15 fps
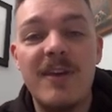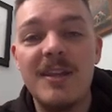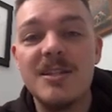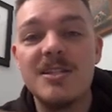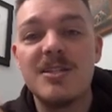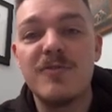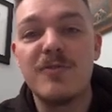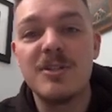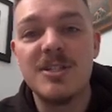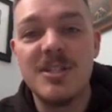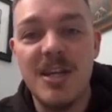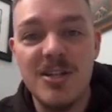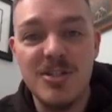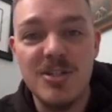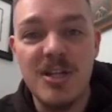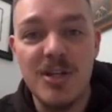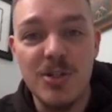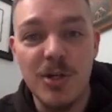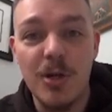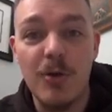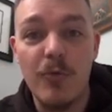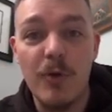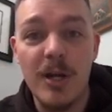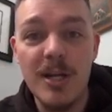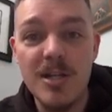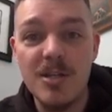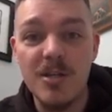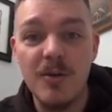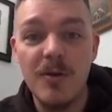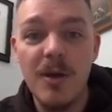and the different stages that you're going to run
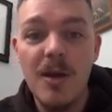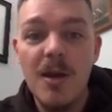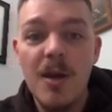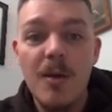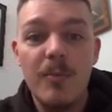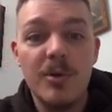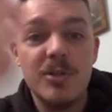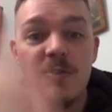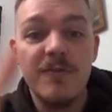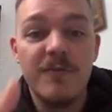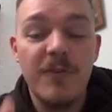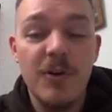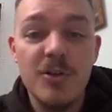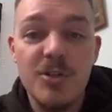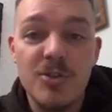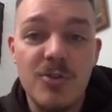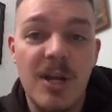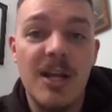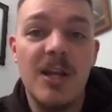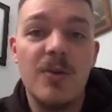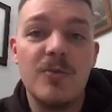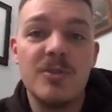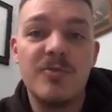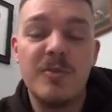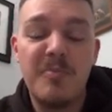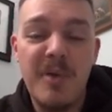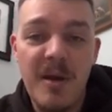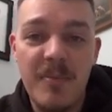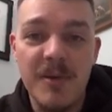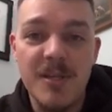into. But your first training was for
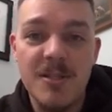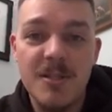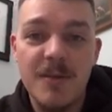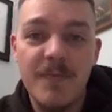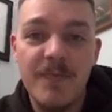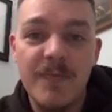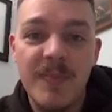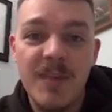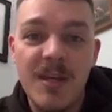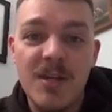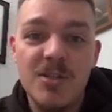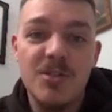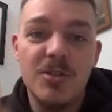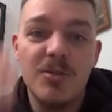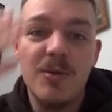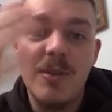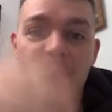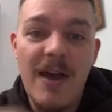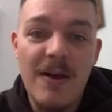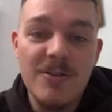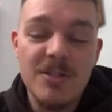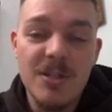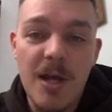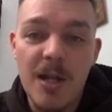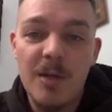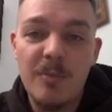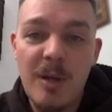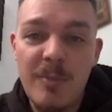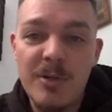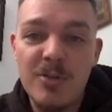puppies. So you do $1,000
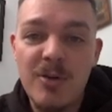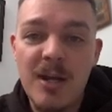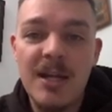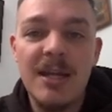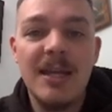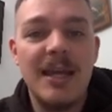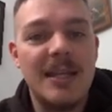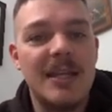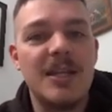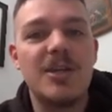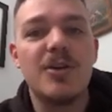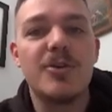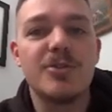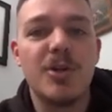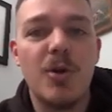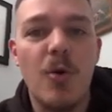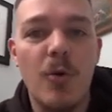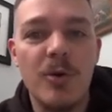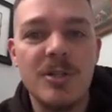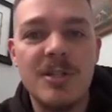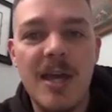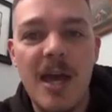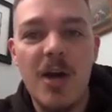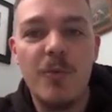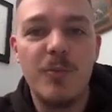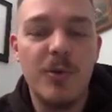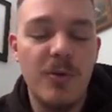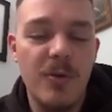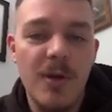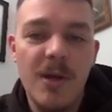puppy training, and then here's a course to help
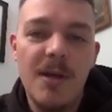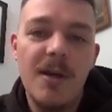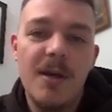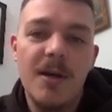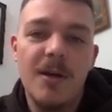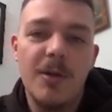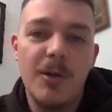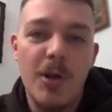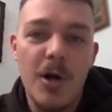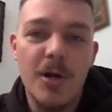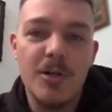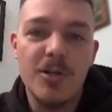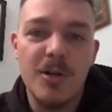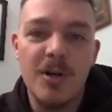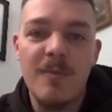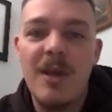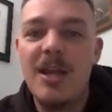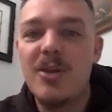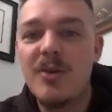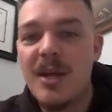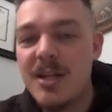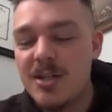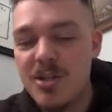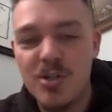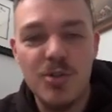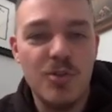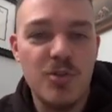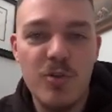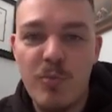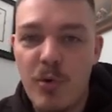you long-term, and you get
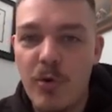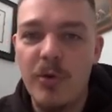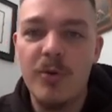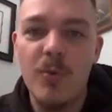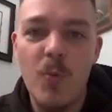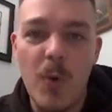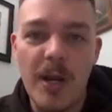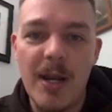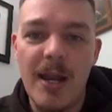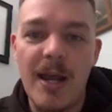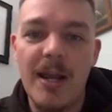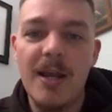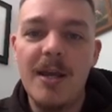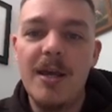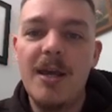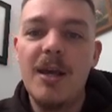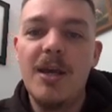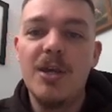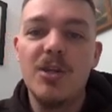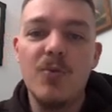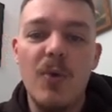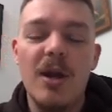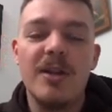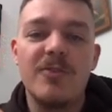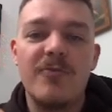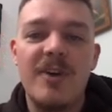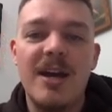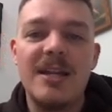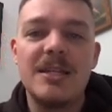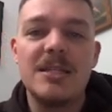additional support and whatnot. You want to
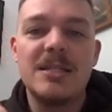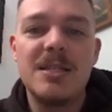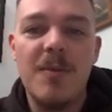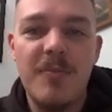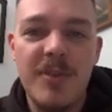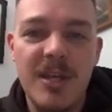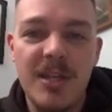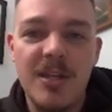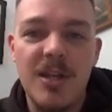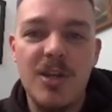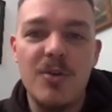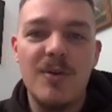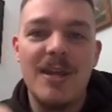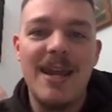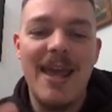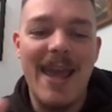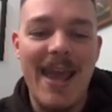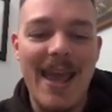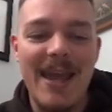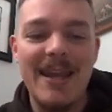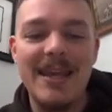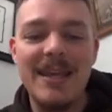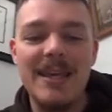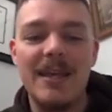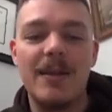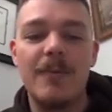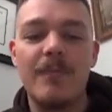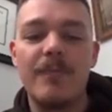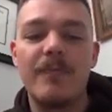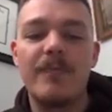find something that you can add in